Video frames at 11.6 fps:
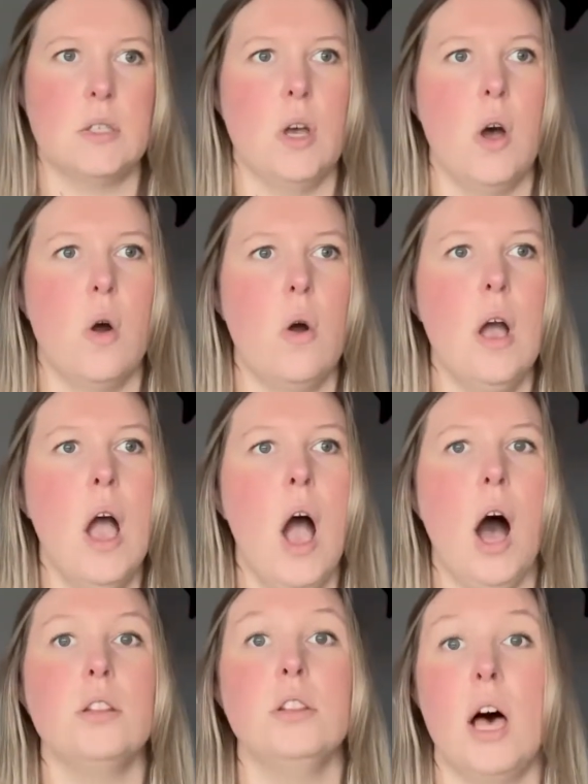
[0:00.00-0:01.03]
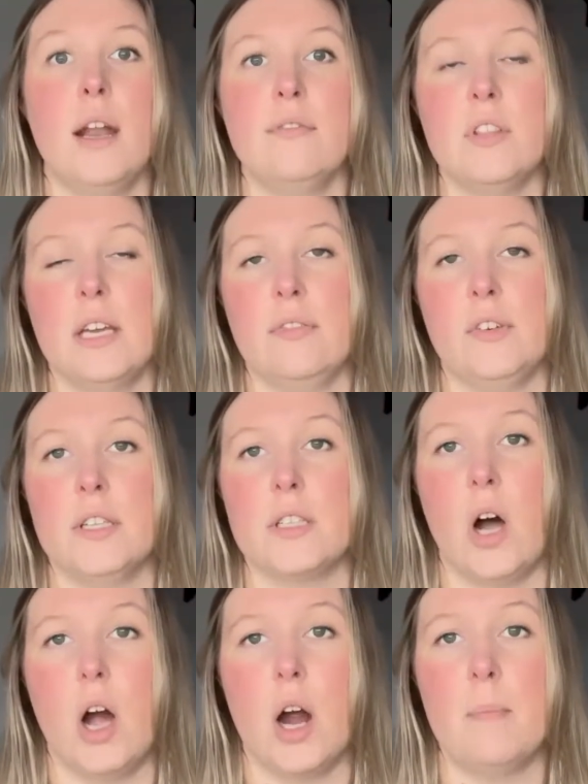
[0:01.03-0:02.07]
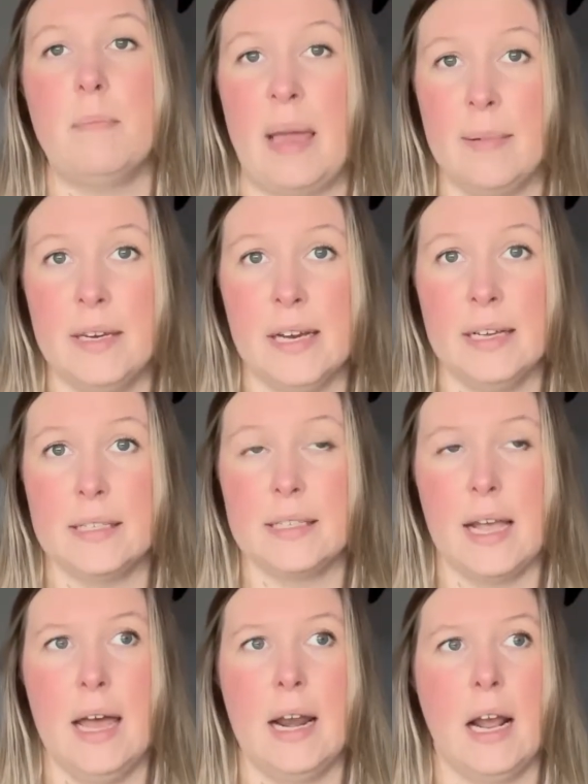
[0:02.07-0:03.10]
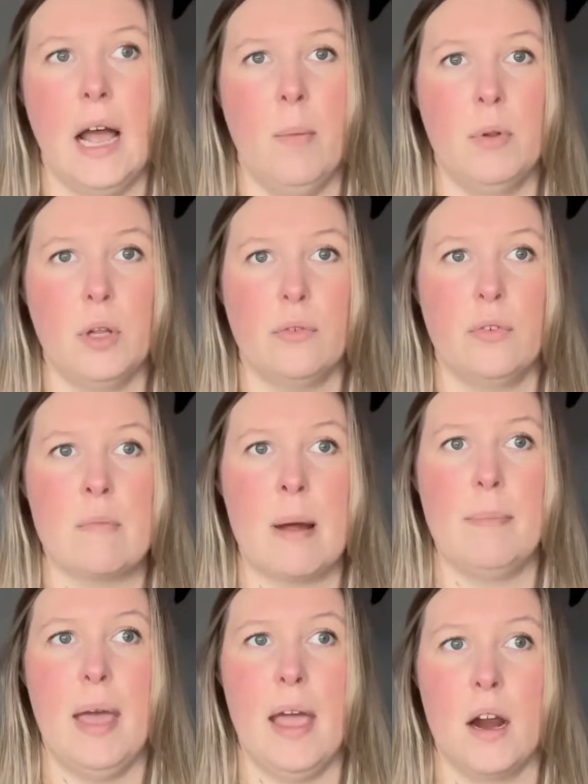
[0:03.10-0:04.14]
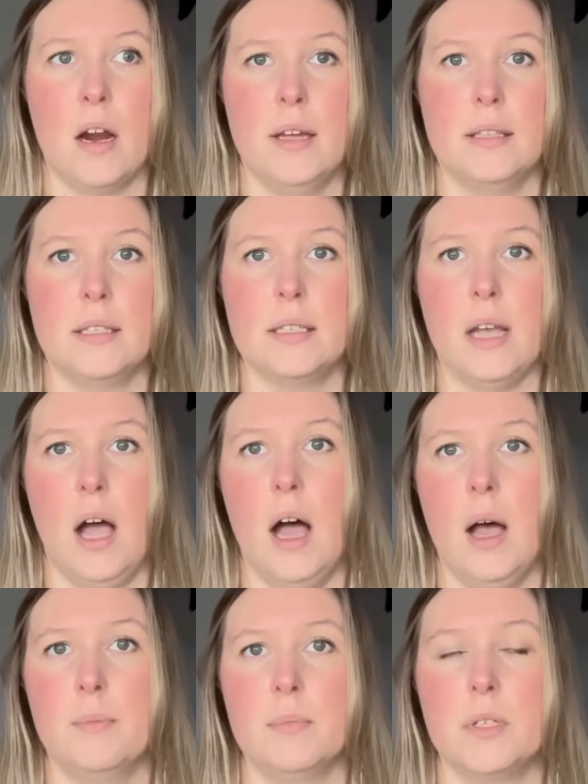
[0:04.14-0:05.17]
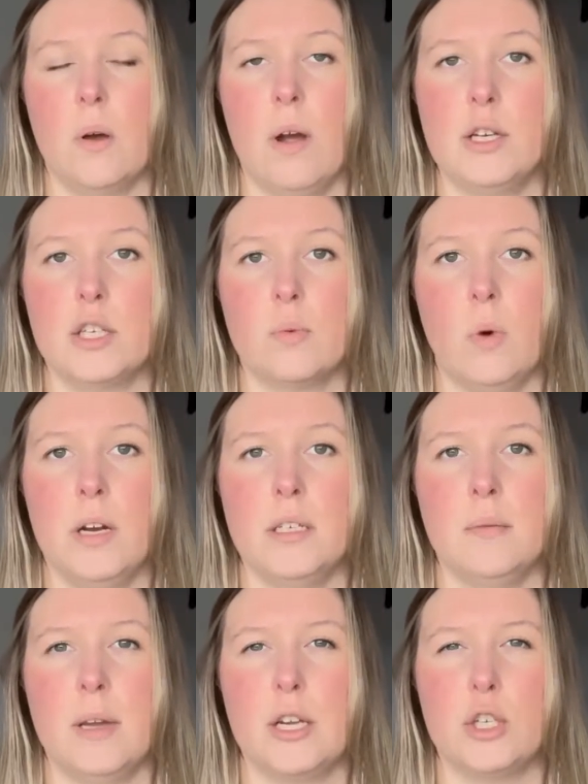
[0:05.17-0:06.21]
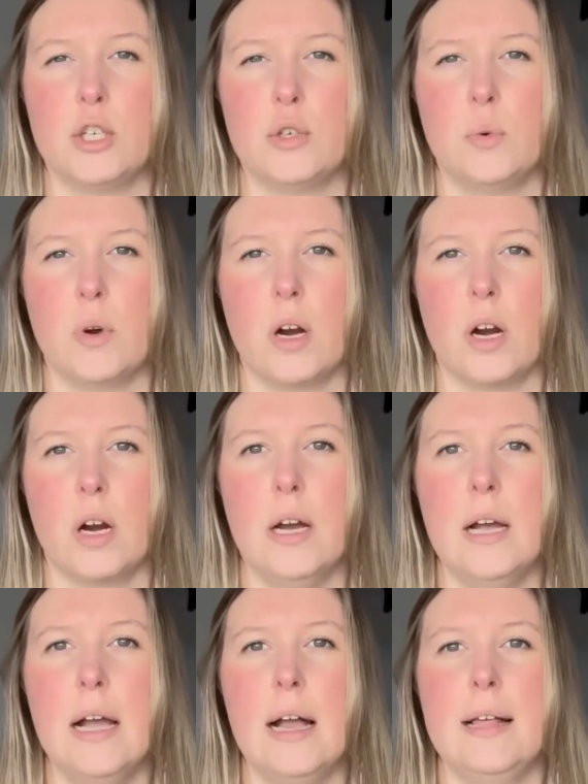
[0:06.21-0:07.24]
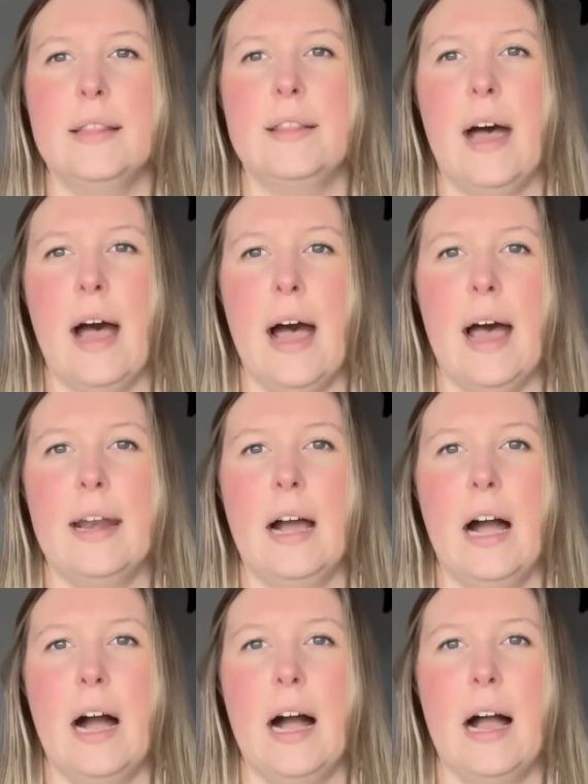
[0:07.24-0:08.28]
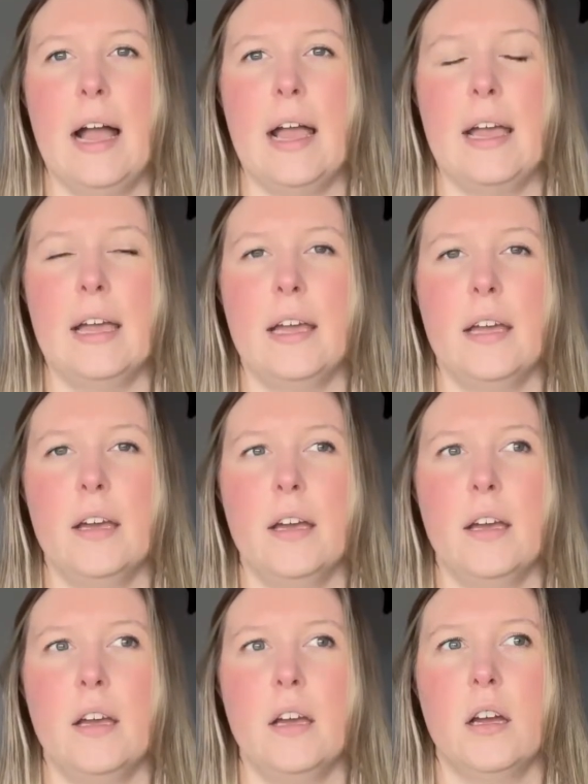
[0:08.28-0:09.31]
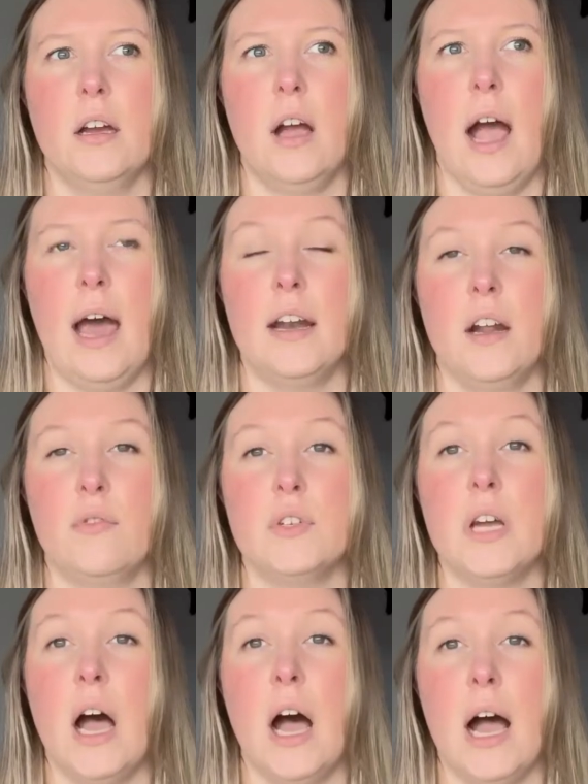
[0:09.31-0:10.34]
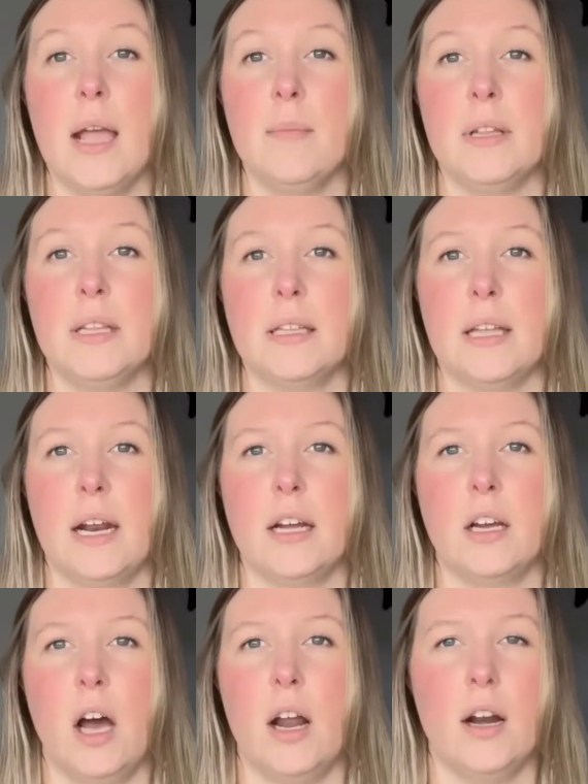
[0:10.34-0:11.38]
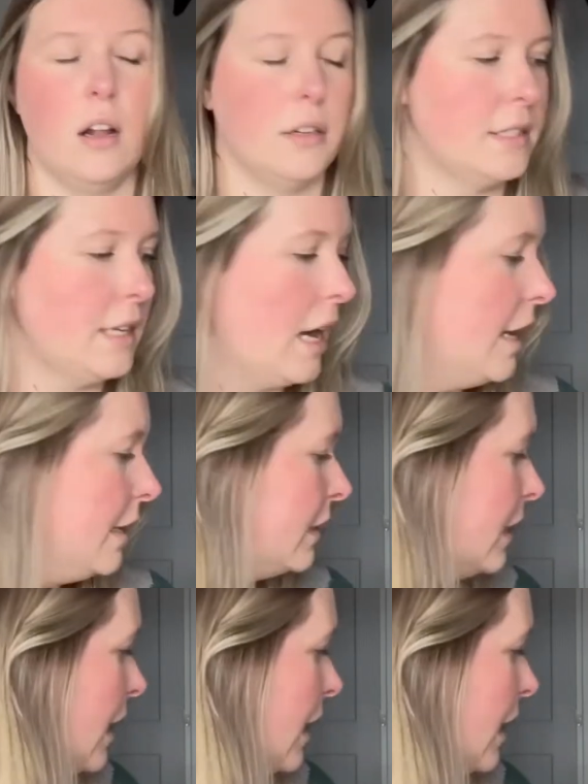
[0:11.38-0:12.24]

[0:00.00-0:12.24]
So a lot of the gift knits are baby knits and a couple are for my parents. So I just wanted to make sure that I had enough time and like that I got it all done.